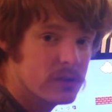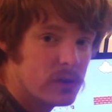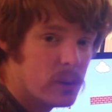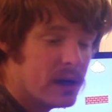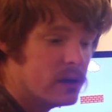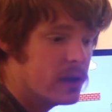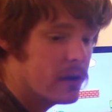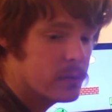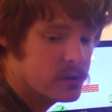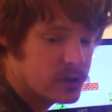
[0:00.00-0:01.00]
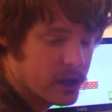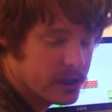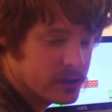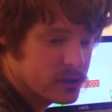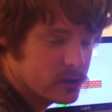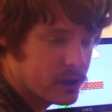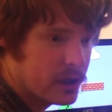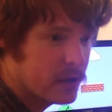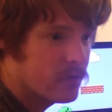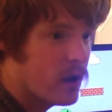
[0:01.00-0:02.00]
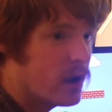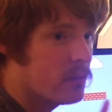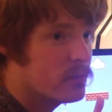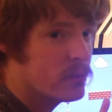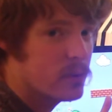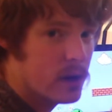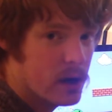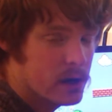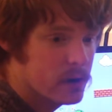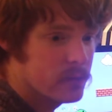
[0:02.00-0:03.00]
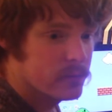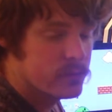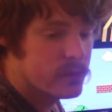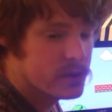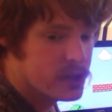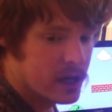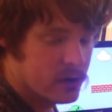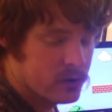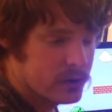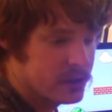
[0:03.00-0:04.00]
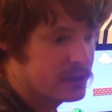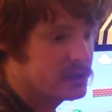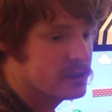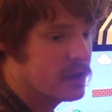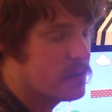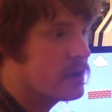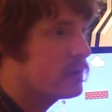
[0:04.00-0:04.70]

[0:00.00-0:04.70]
for a while now I've been trying to kind of up the channel and the things that I'm